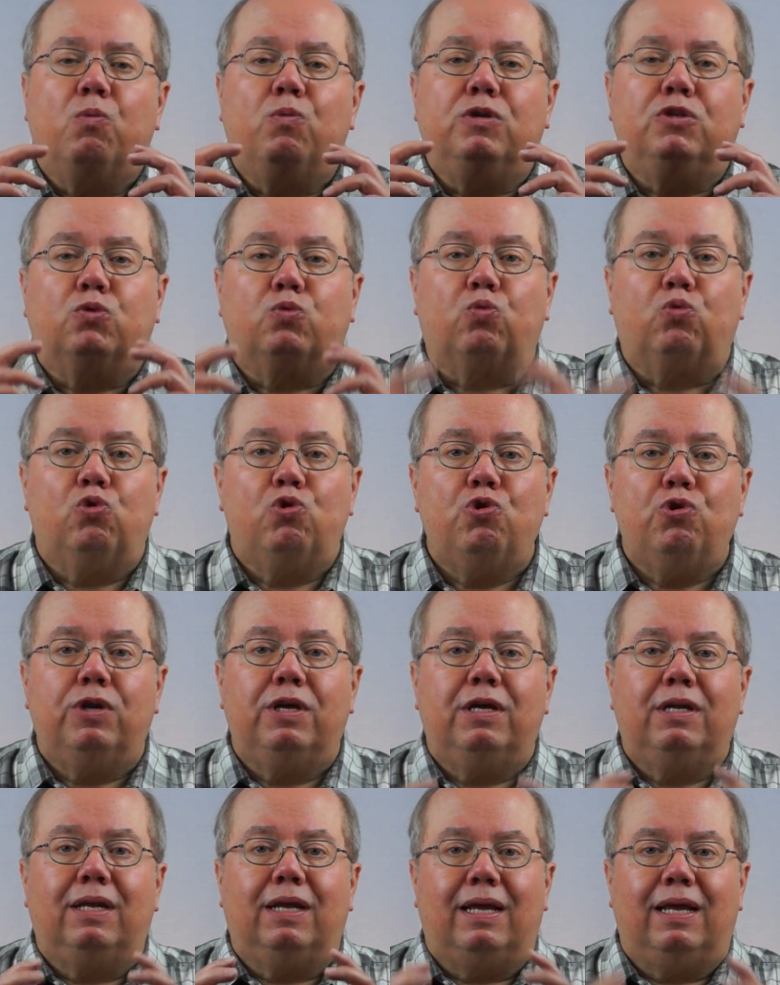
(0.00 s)
was
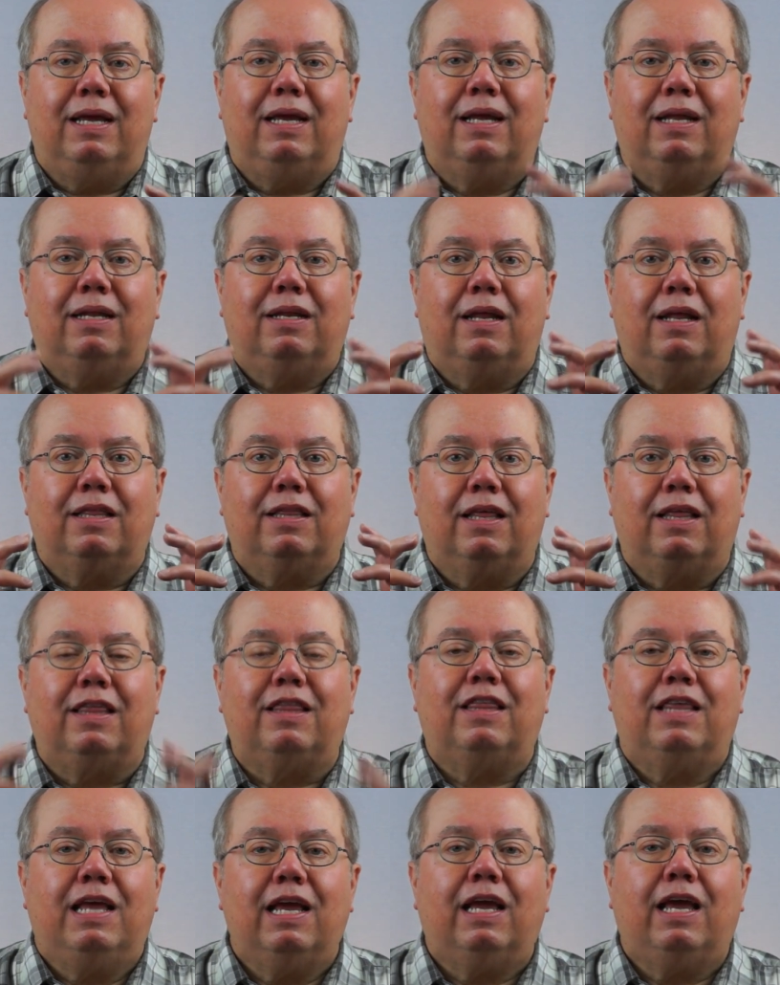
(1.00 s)
rooted in the
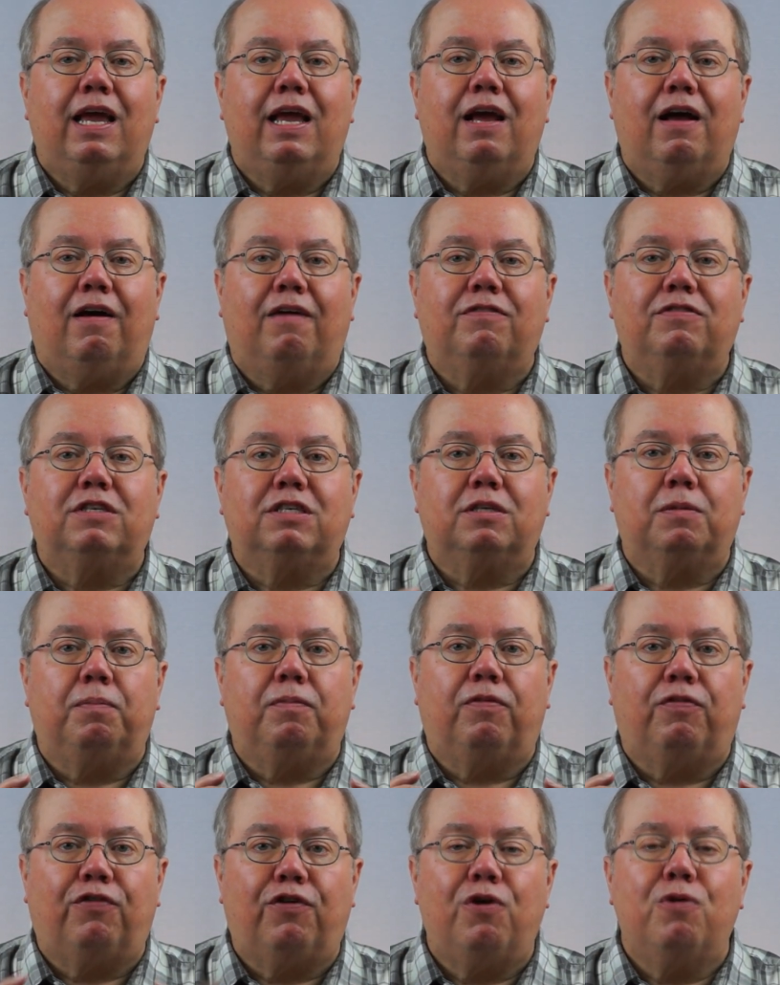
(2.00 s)
thinking of
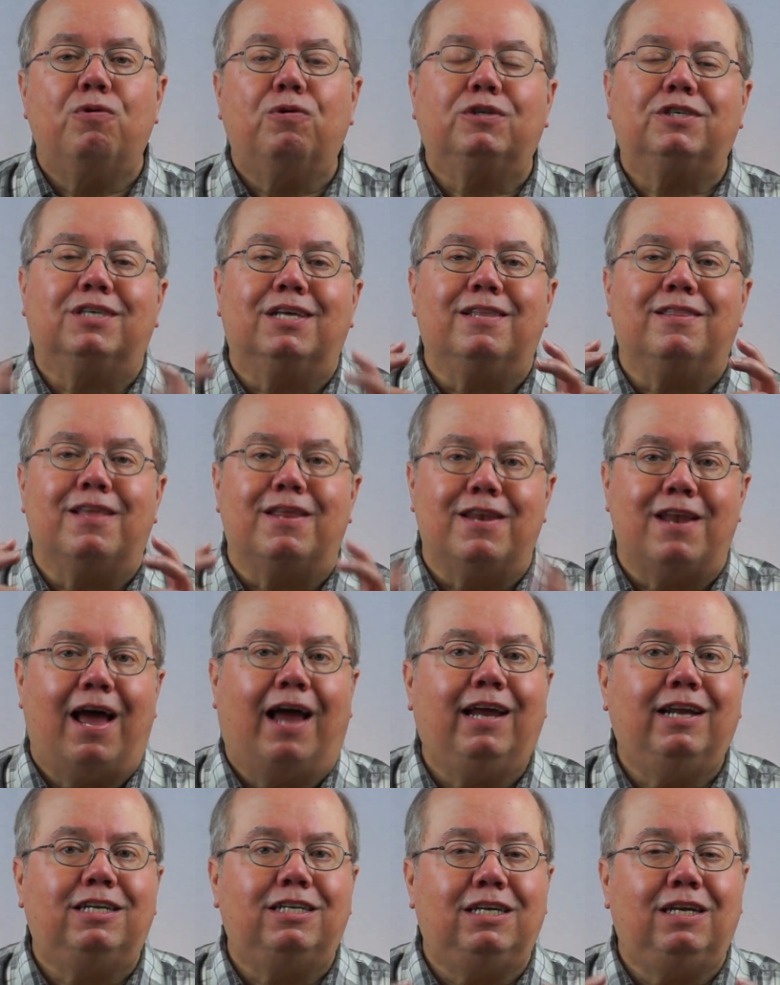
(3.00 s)
some folks in the
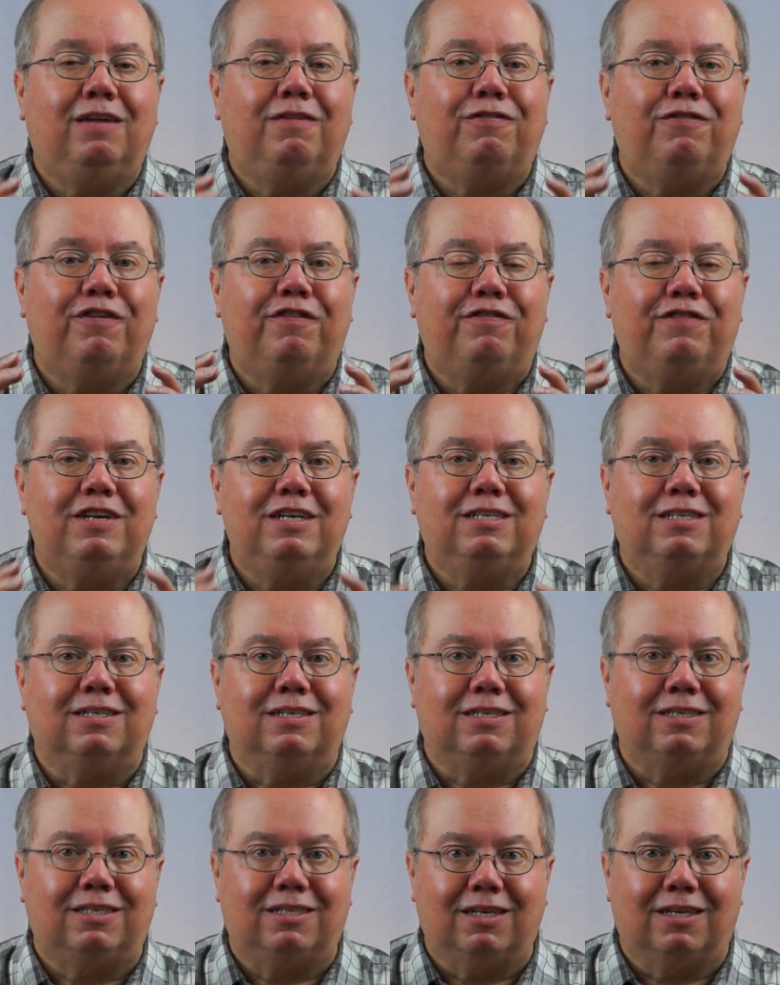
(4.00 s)
1950s
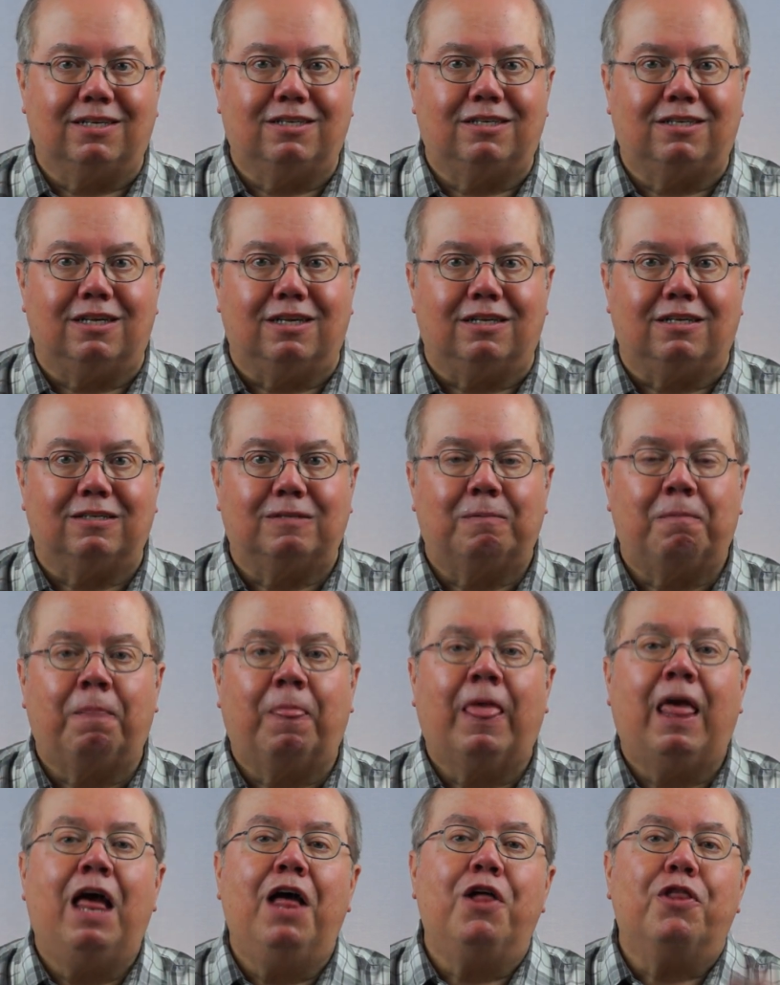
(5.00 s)
and 60s.
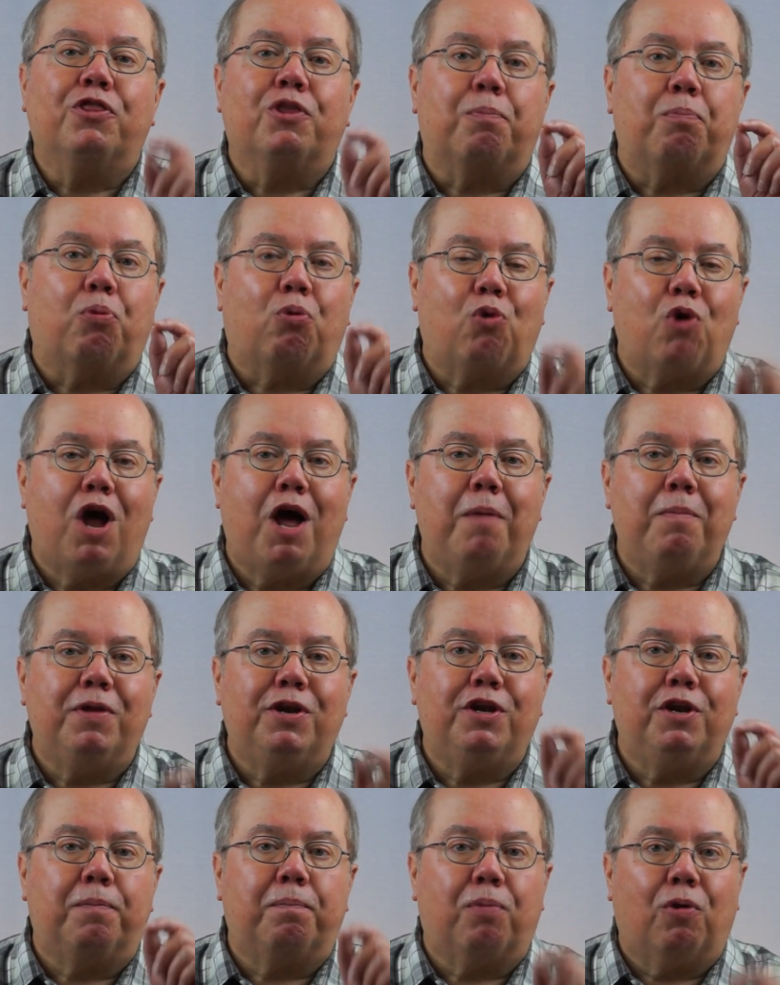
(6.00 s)
The
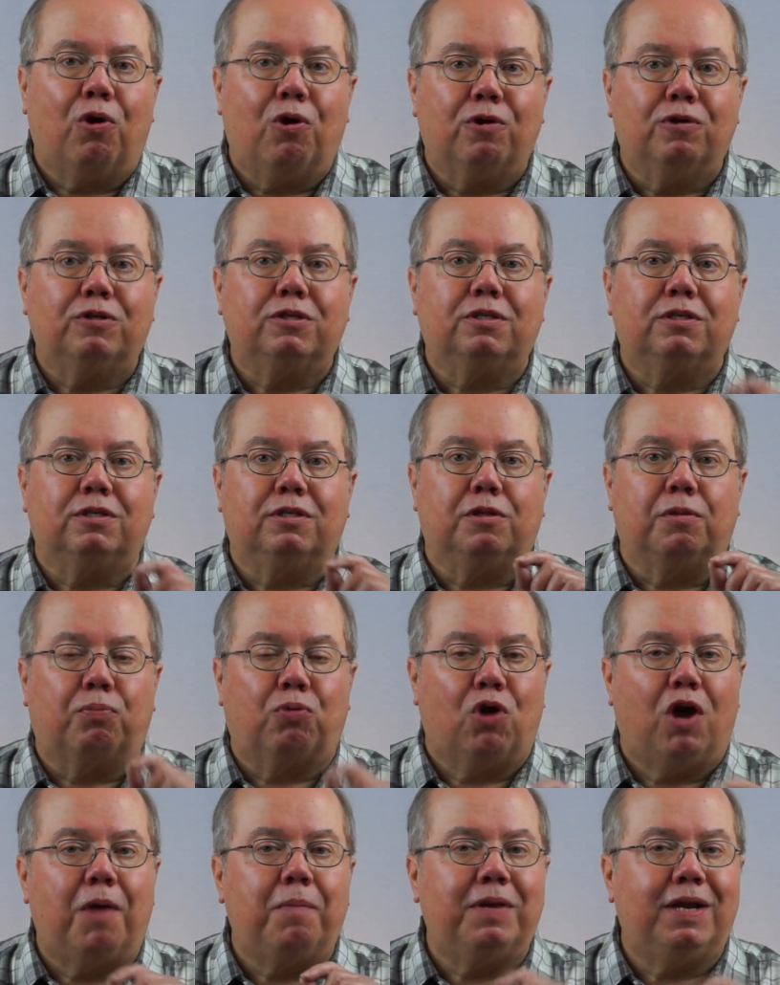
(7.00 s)
prominent person, the
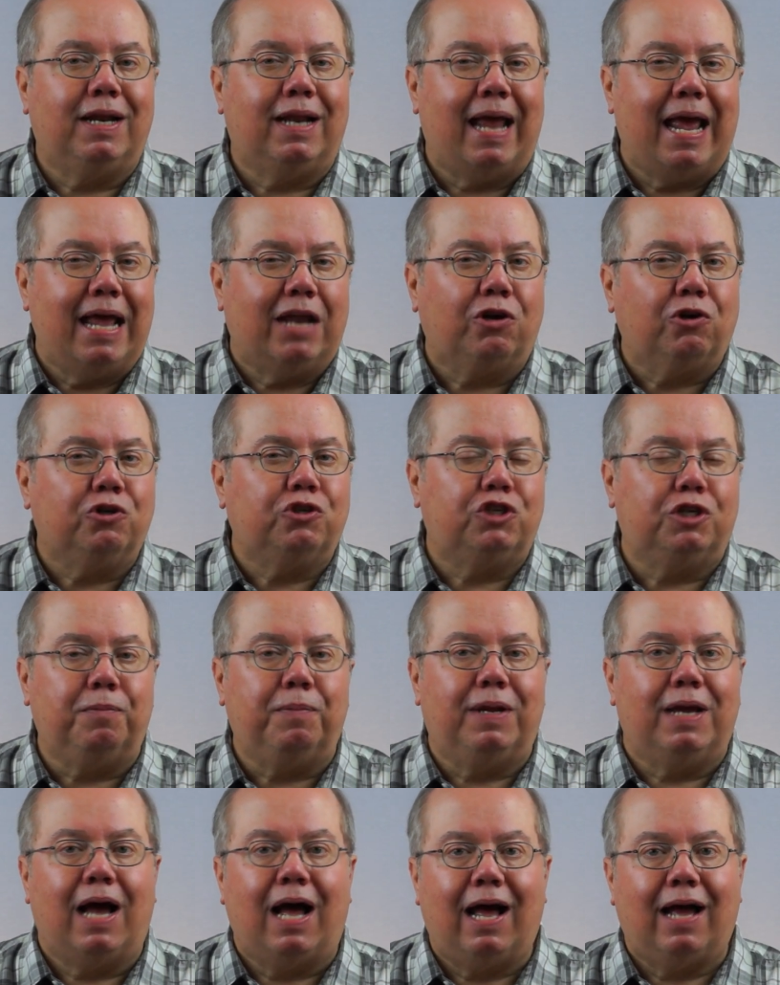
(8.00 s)
prominent energy
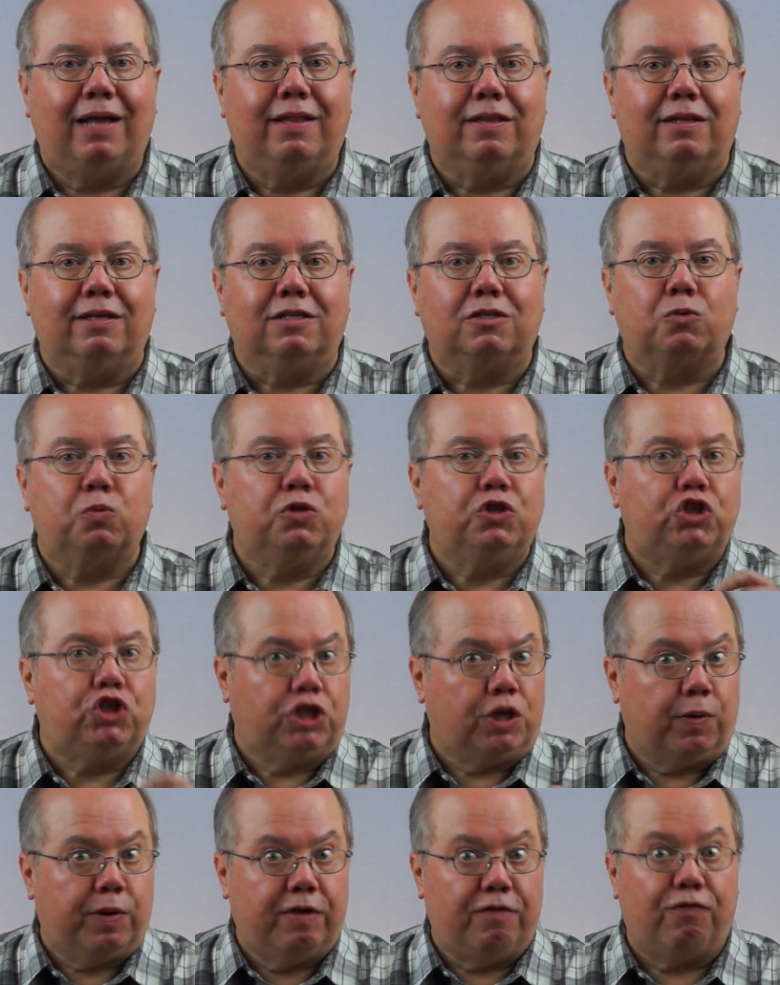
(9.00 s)
behind this was
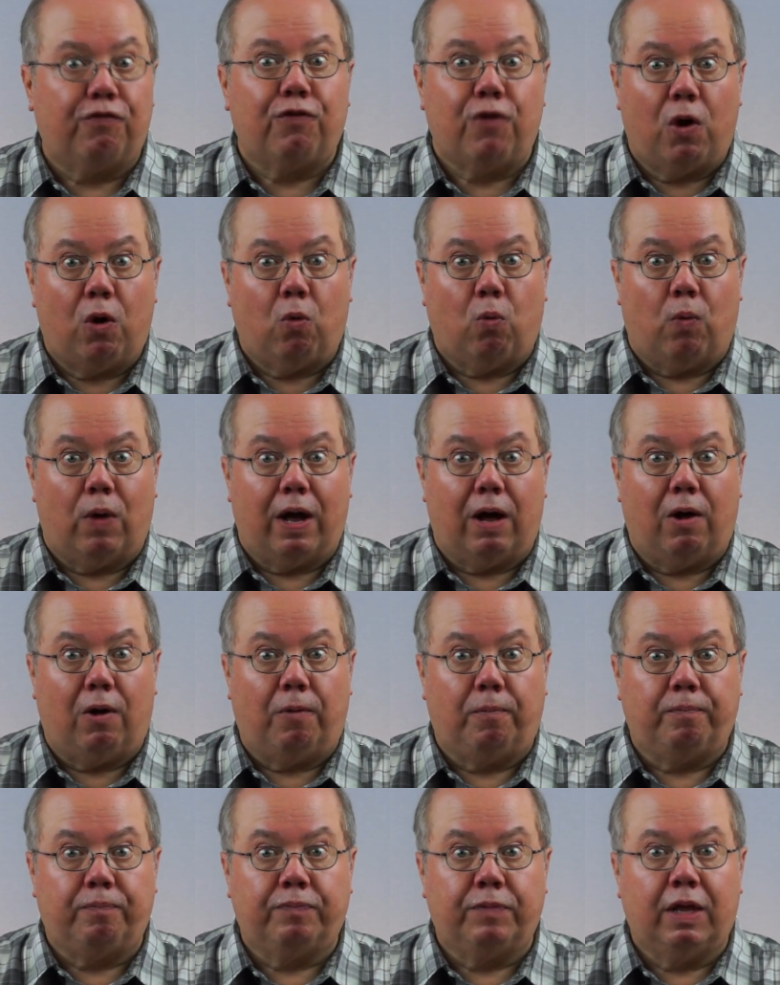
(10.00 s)
Jerry Falwell.